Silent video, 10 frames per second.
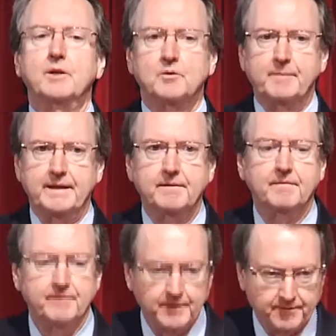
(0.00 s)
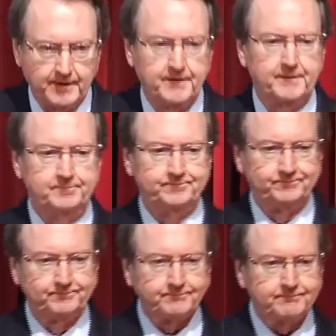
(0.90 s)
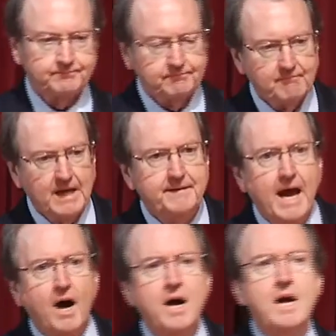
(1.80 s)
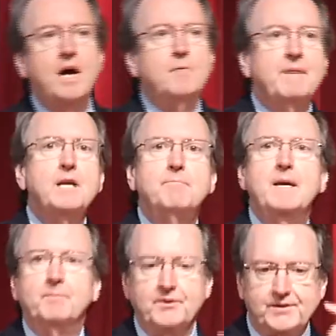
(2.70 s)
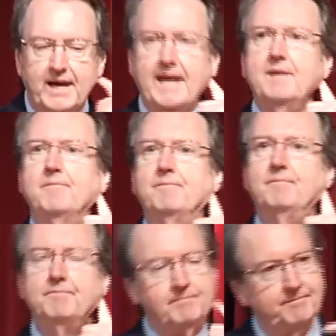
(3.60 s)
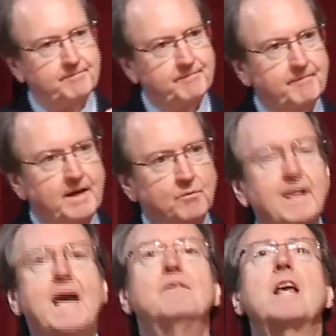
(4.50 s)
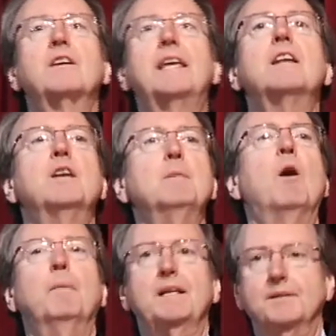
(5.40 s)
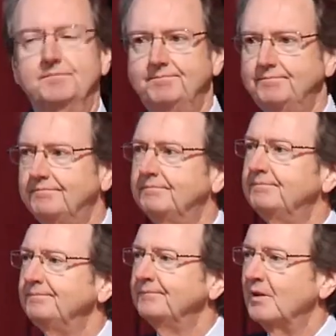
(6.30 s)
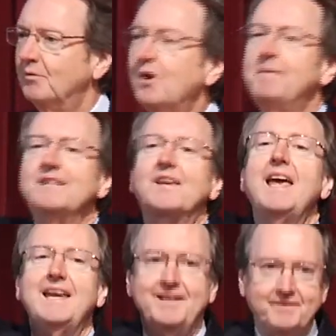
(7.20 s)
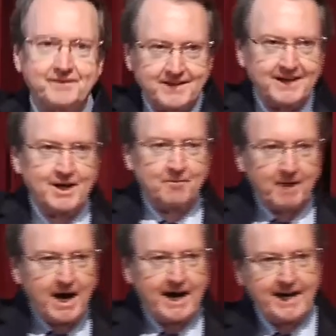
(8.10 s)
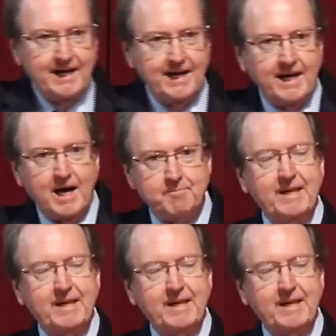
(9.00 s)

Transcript: bit different. Now, many people say, we'll have another Kennedy moment. We'll be saved by a big